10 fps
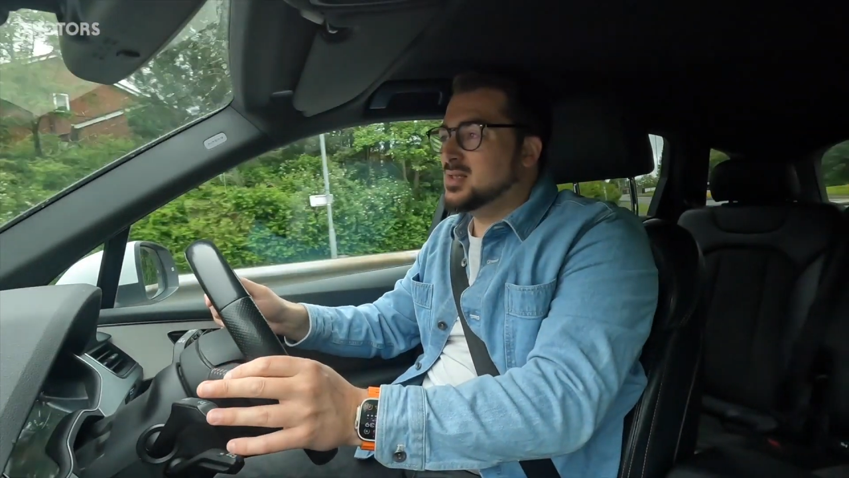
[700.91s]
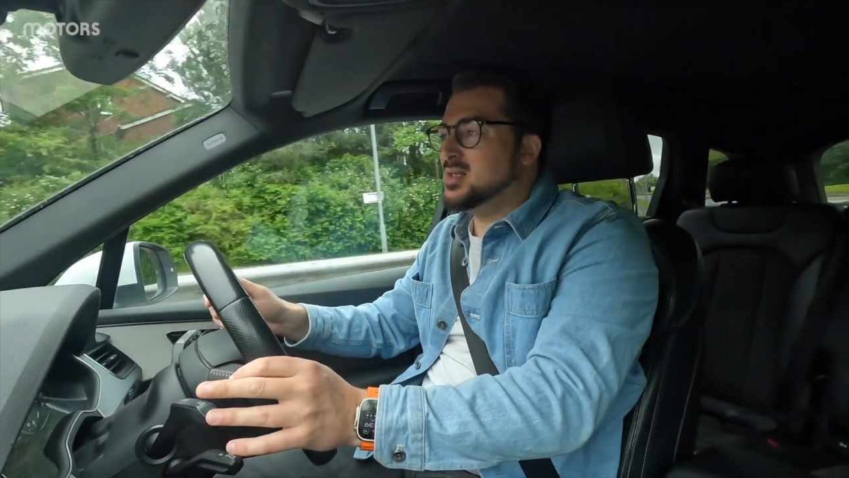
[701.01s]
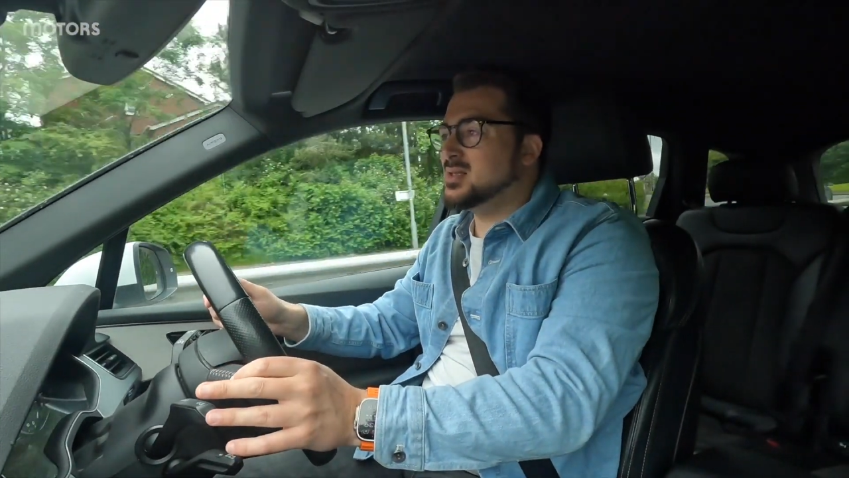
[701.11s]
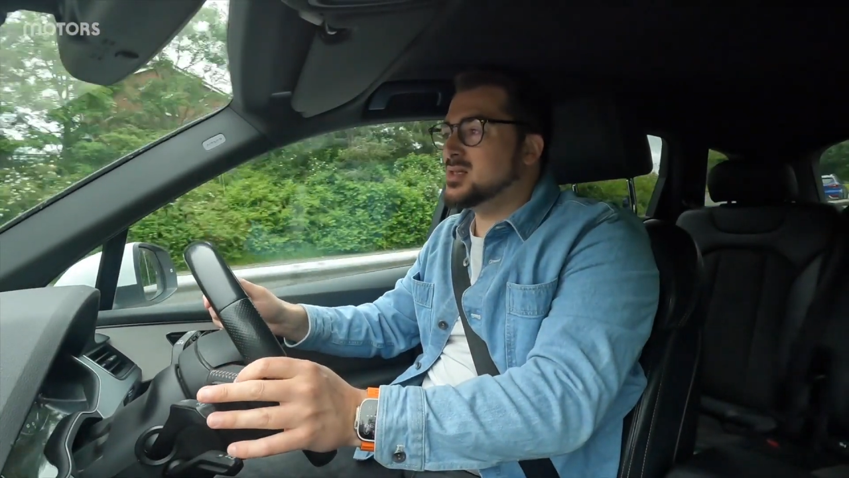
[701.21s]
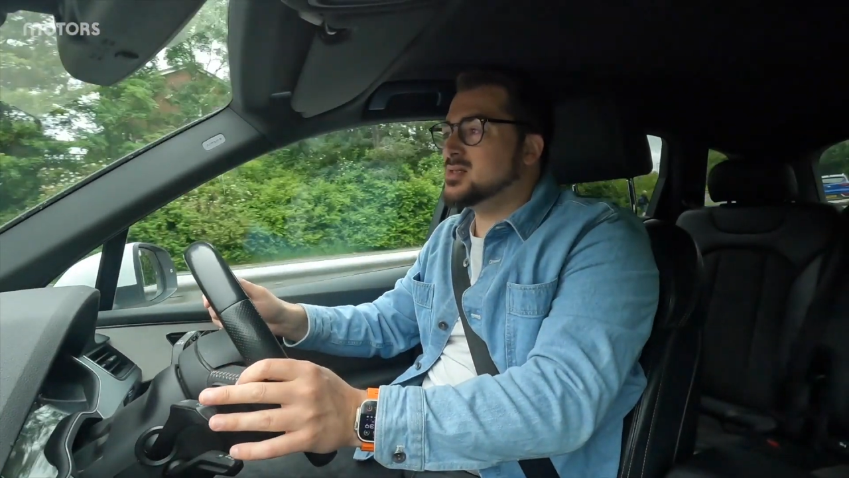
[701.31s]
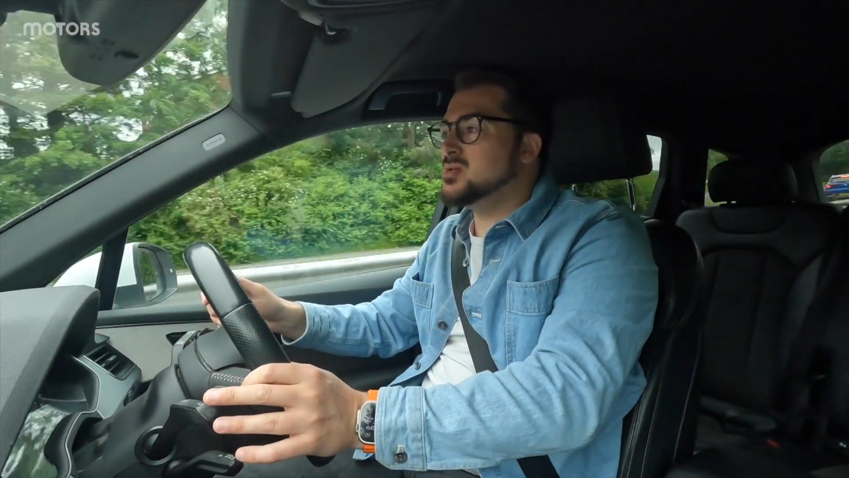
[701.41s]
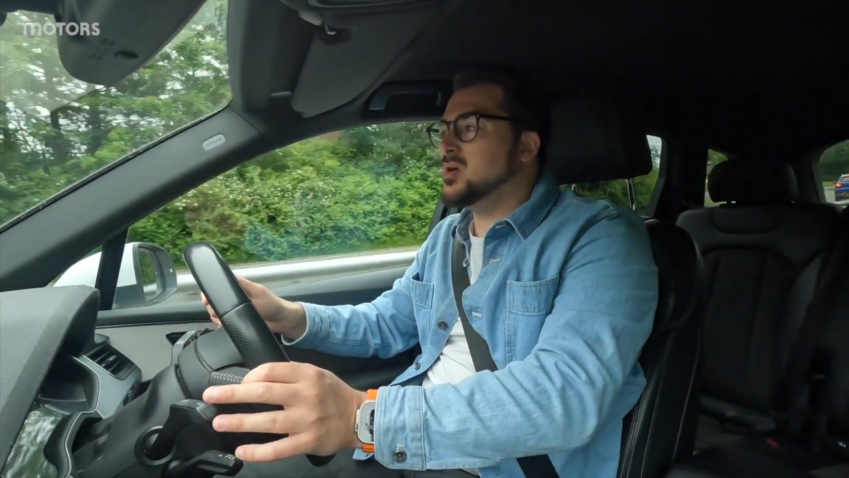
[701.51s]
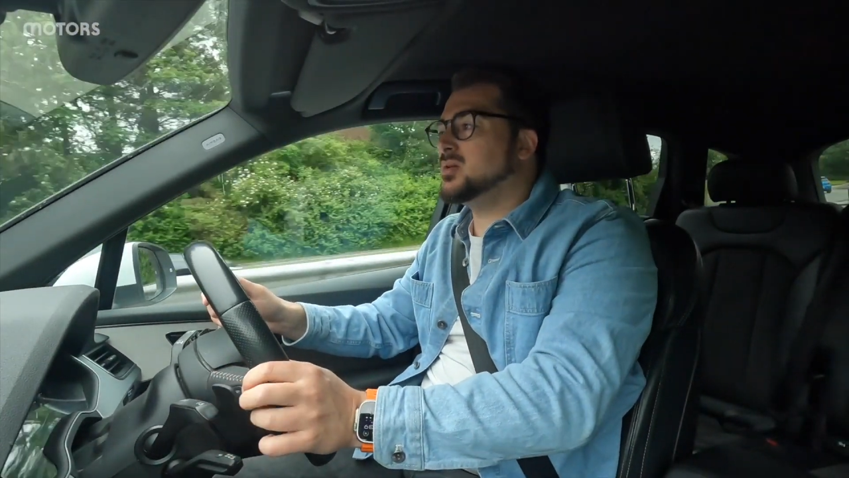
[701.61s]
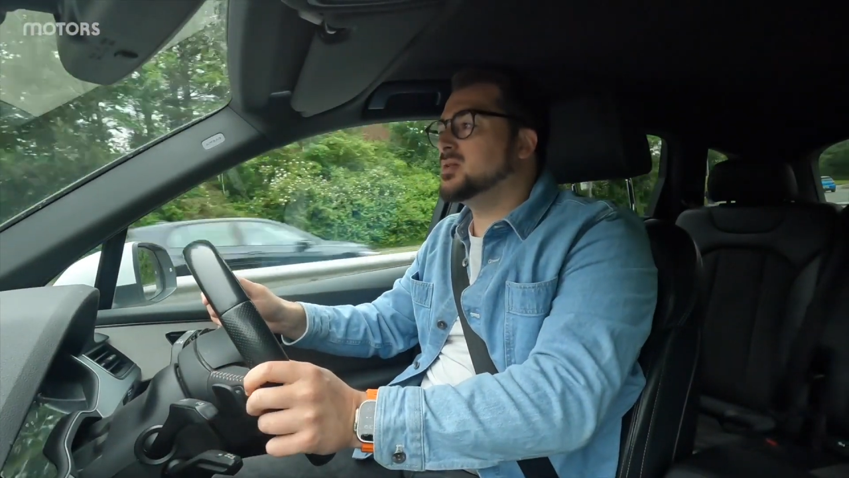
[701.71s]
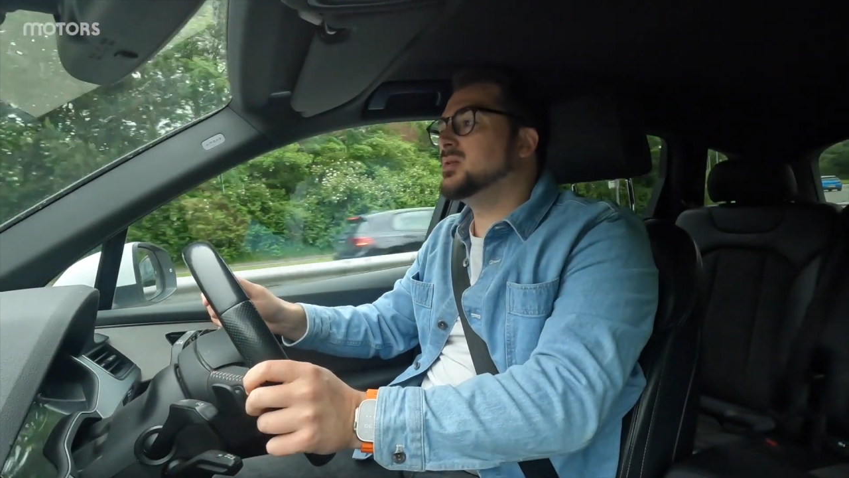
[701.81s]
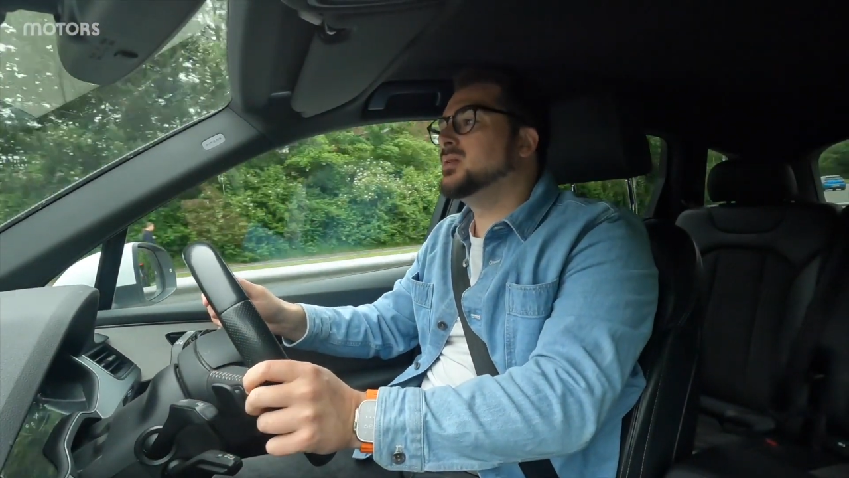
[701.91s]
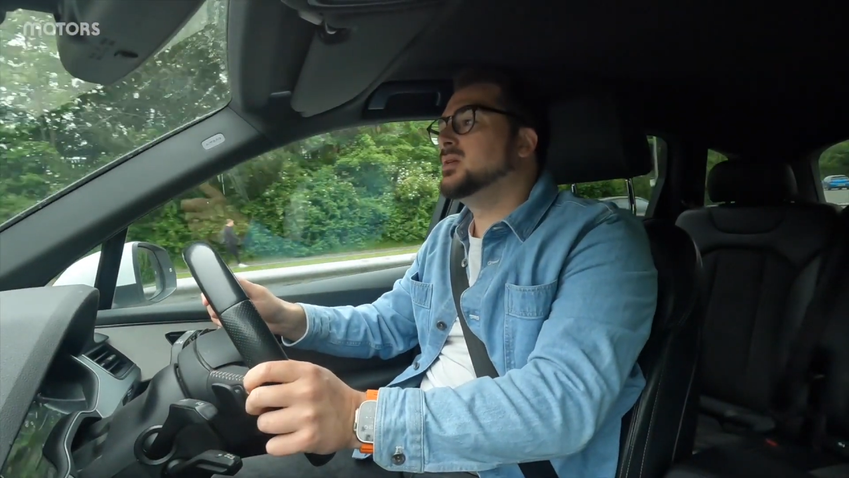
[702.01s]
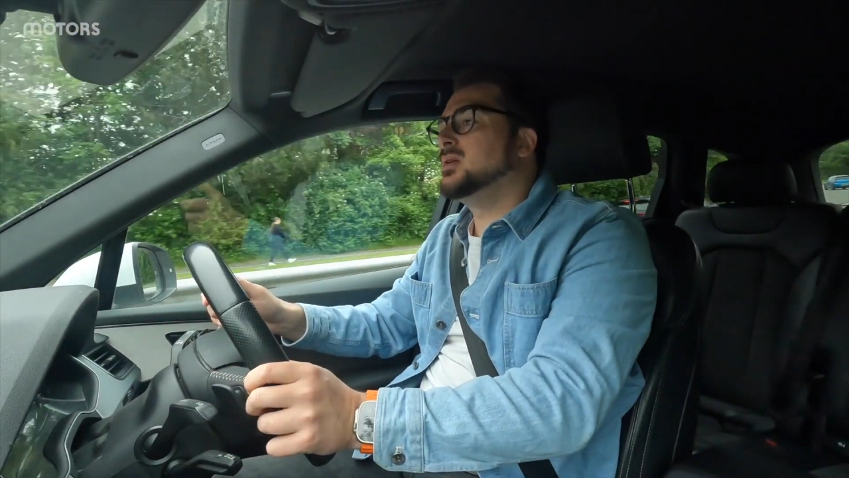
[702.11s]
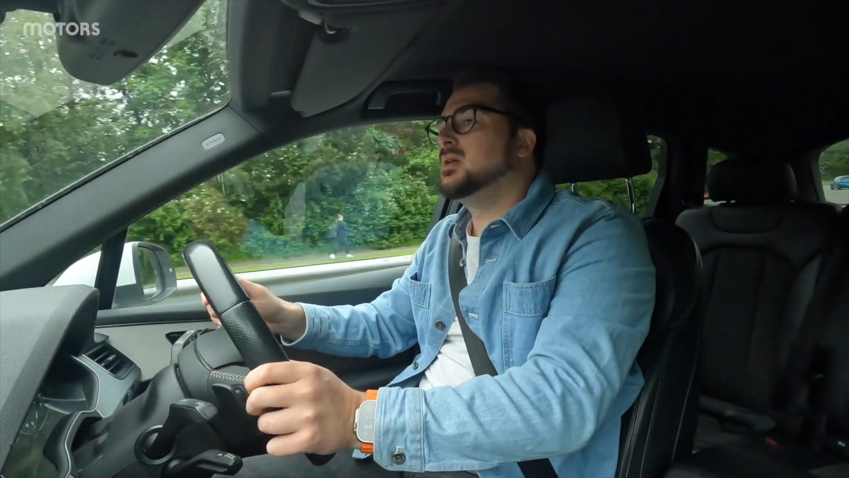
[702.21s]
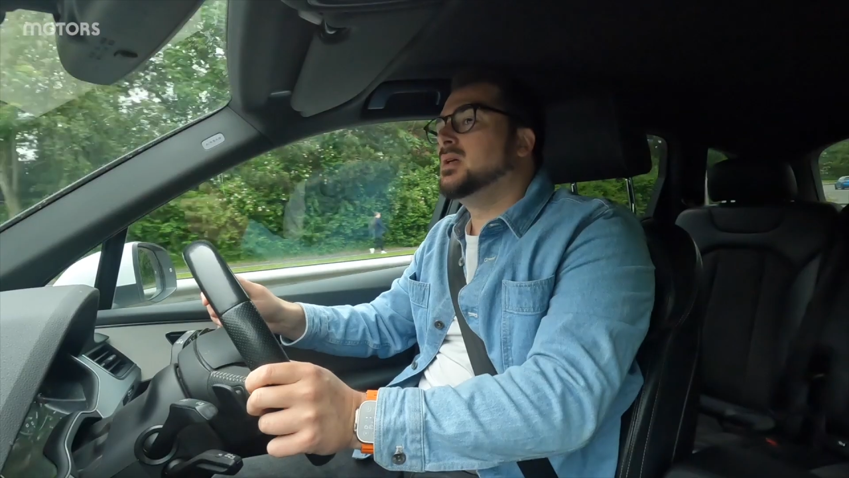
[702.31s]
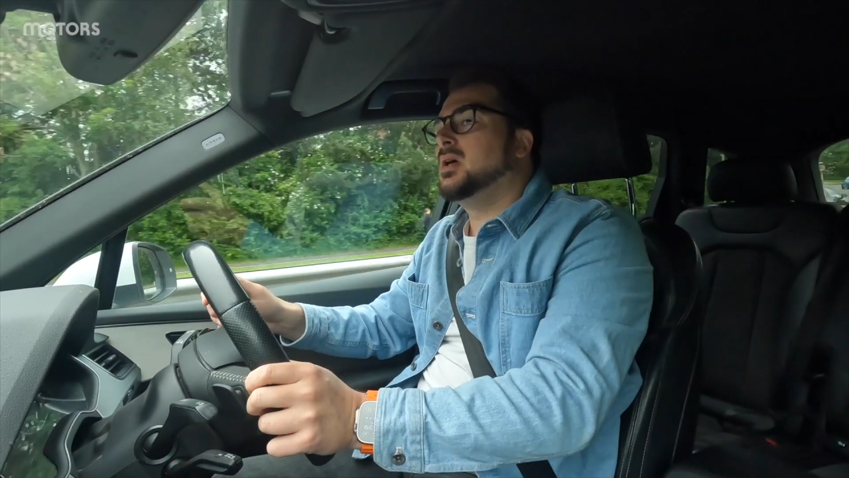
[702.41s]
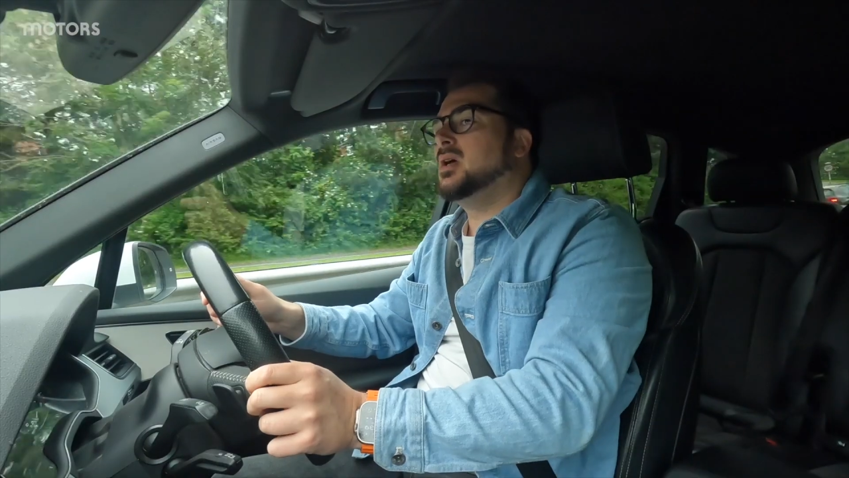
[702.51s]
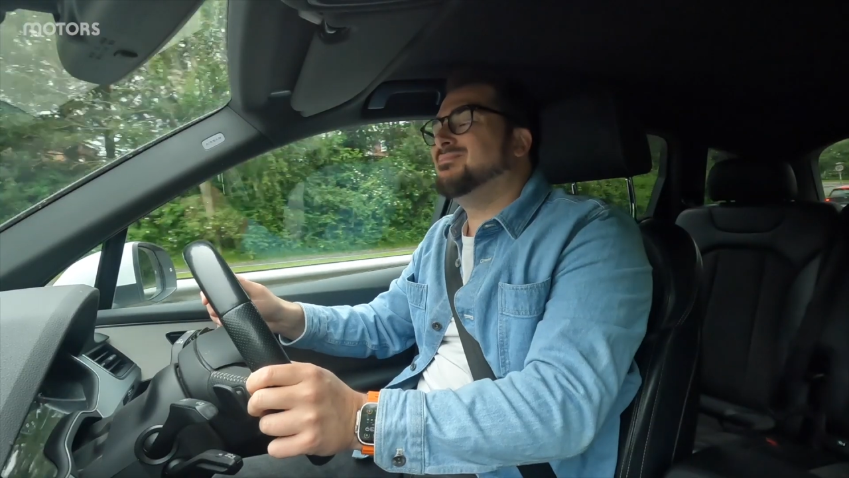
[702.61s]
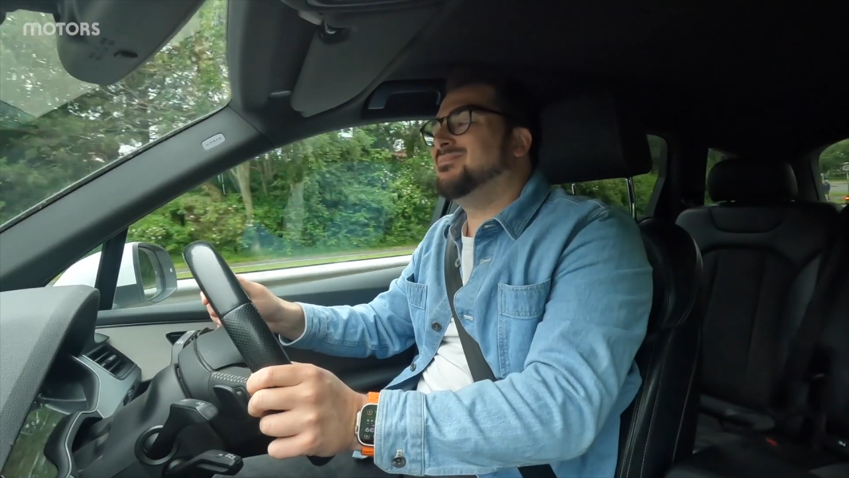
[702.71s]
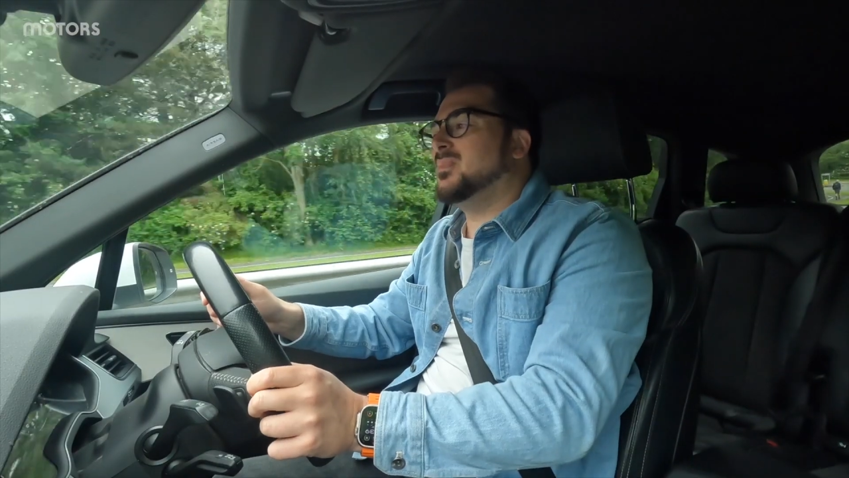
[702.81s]
This is not
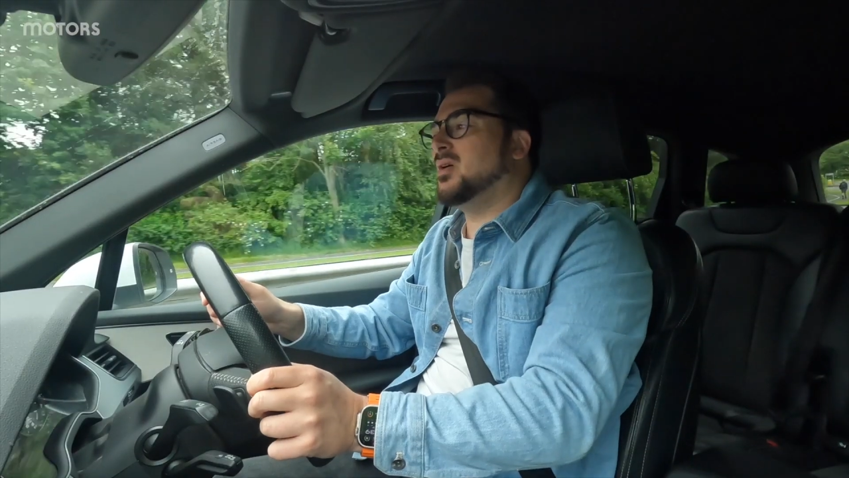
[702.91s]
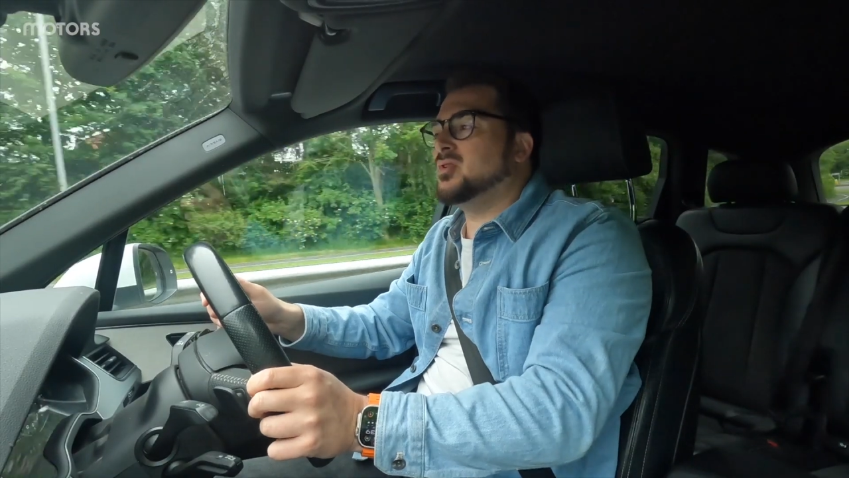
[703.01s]
a